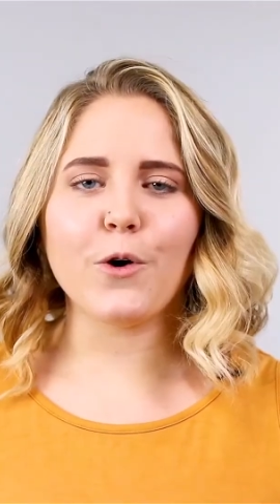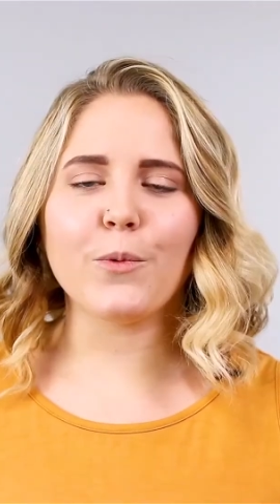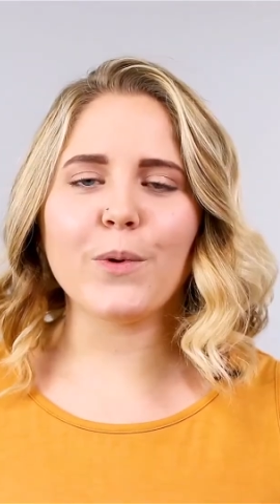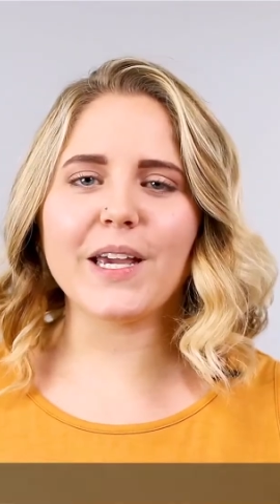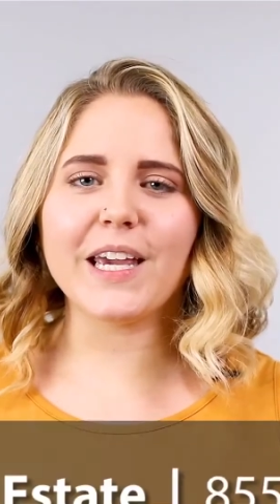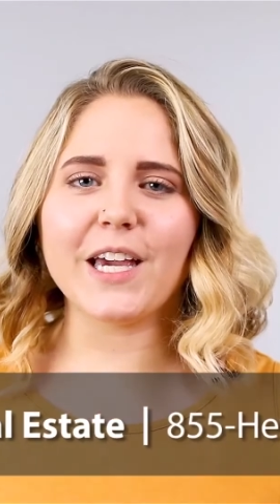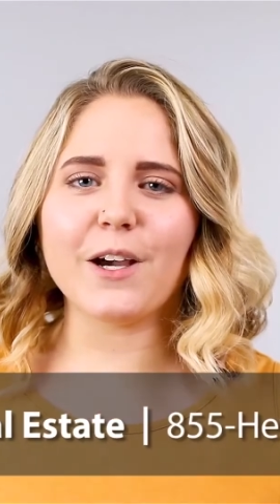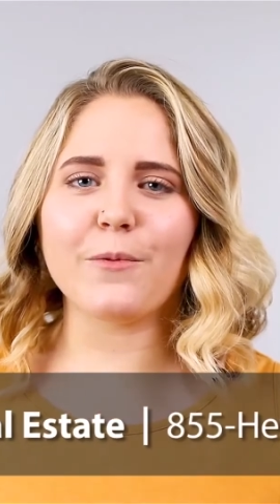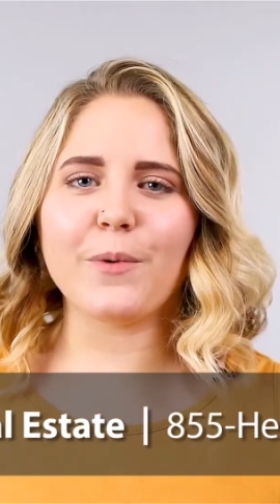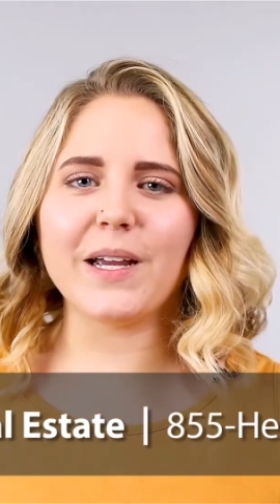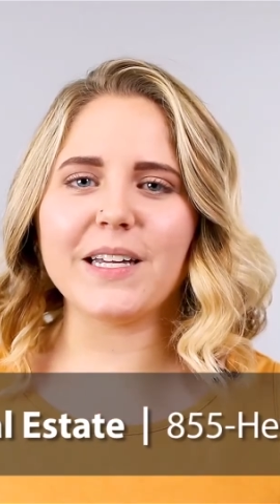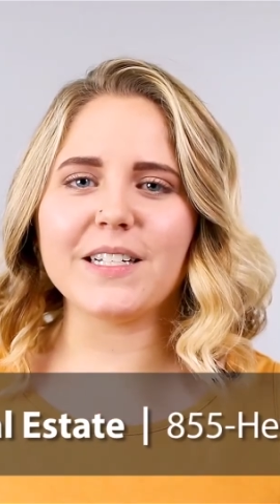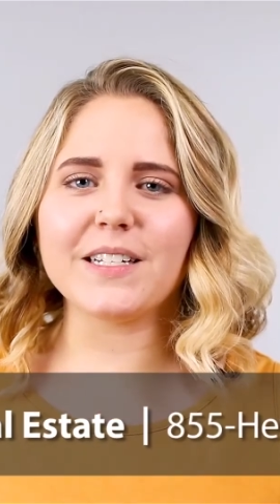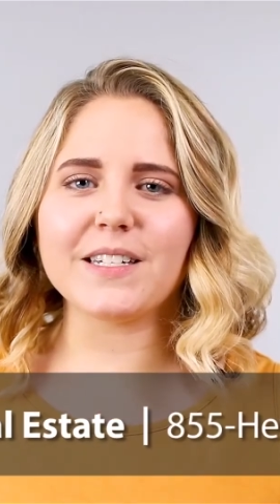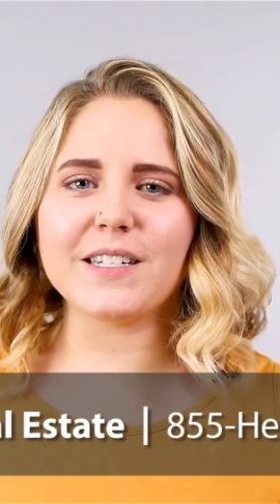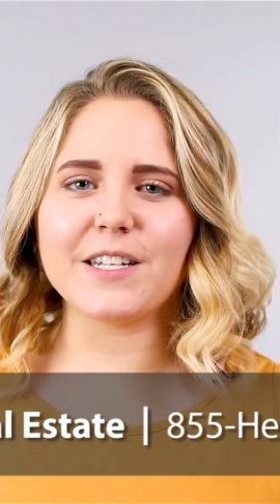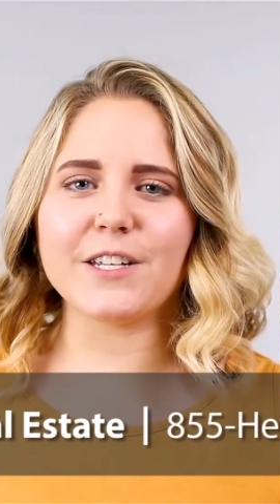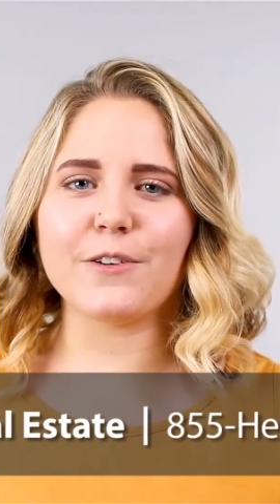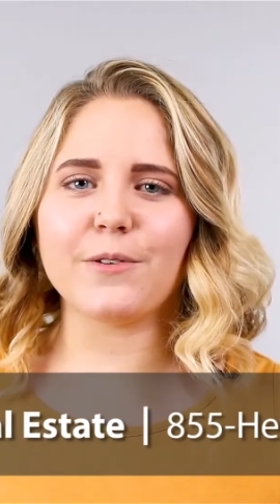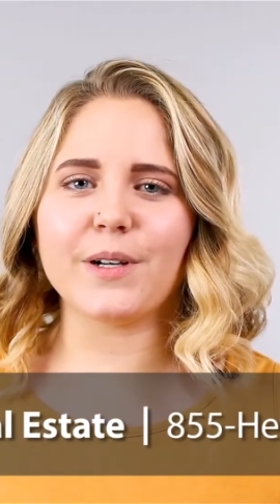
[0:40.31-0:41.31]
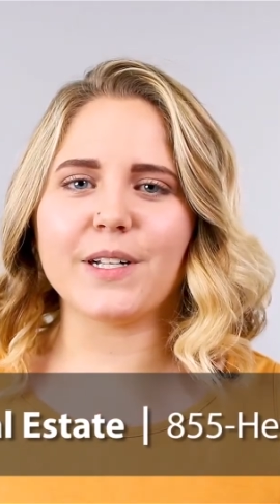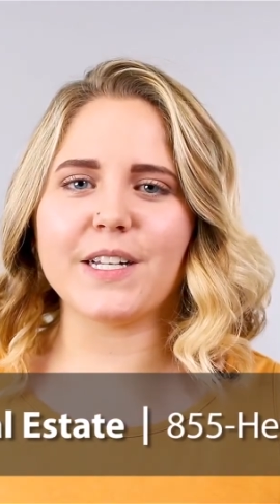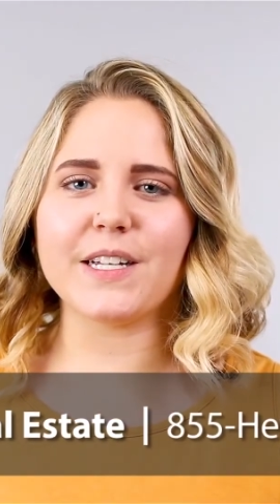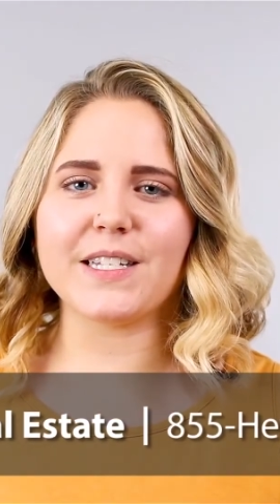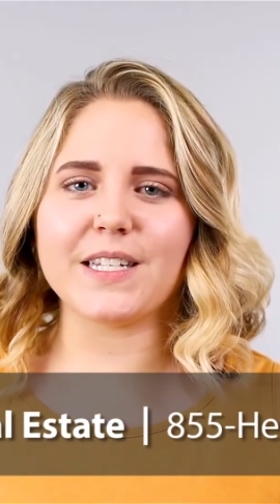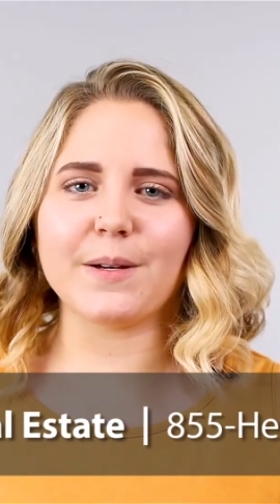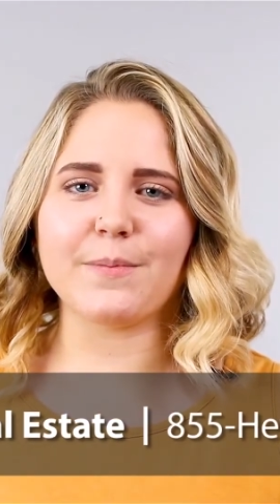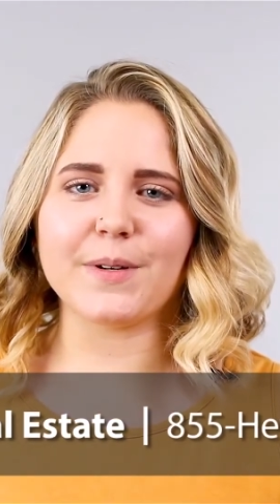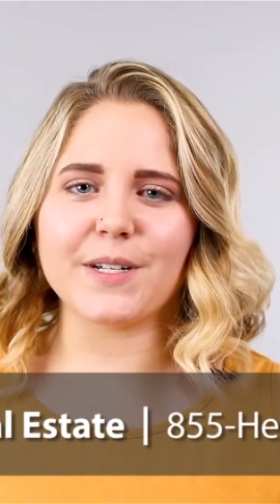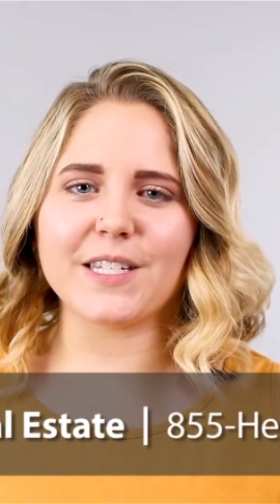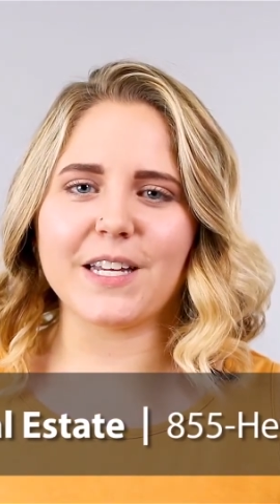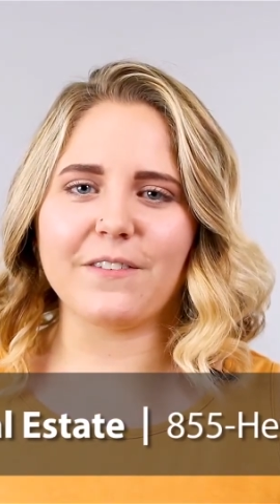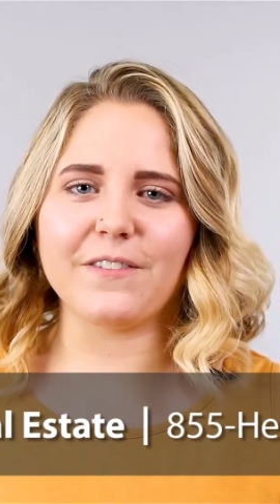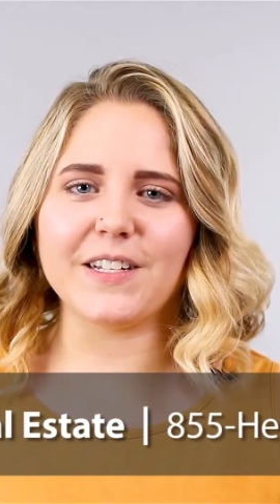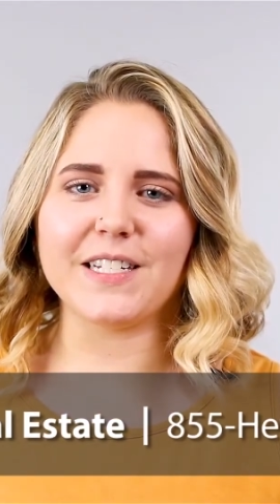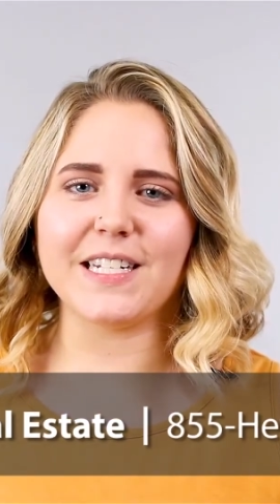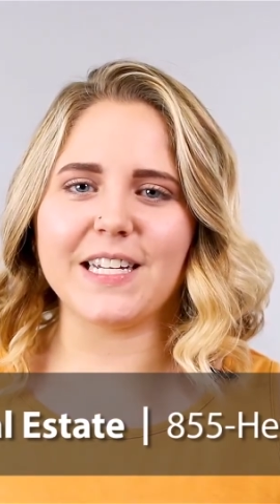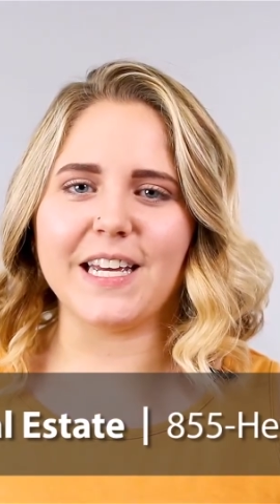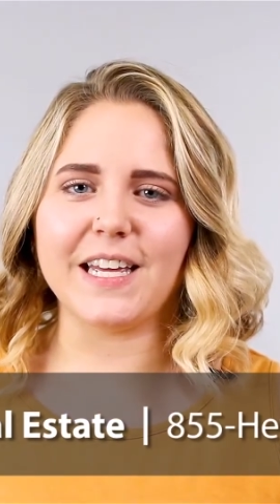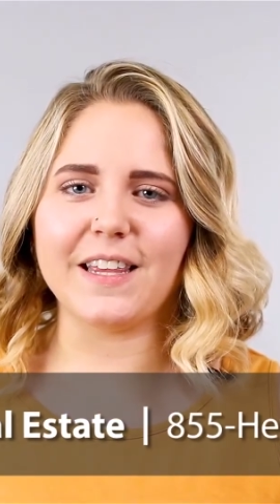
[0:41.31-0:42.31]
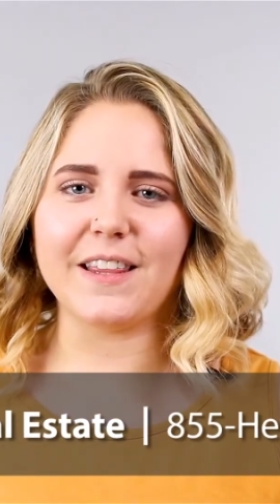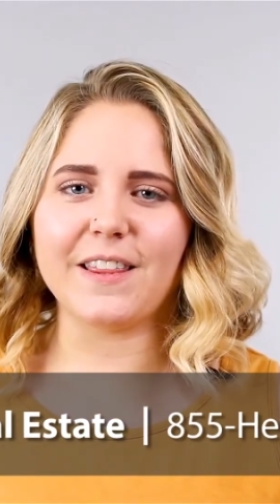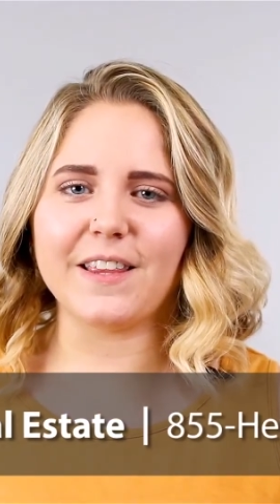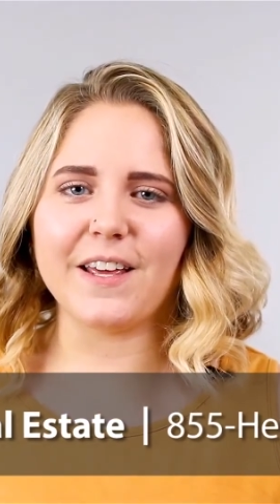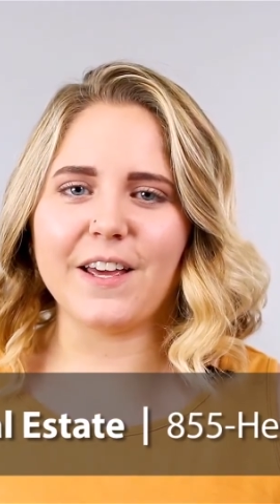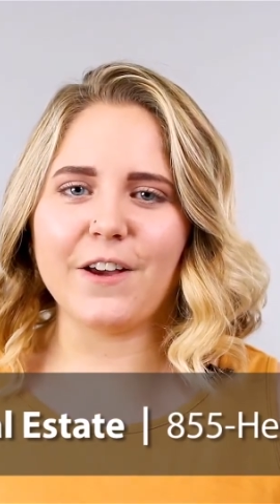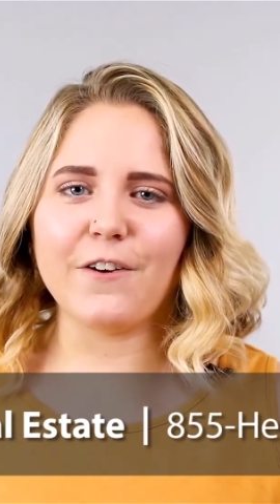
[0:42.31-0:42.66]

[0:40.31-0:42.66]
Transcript: We can't wait to see you on December seventeenth.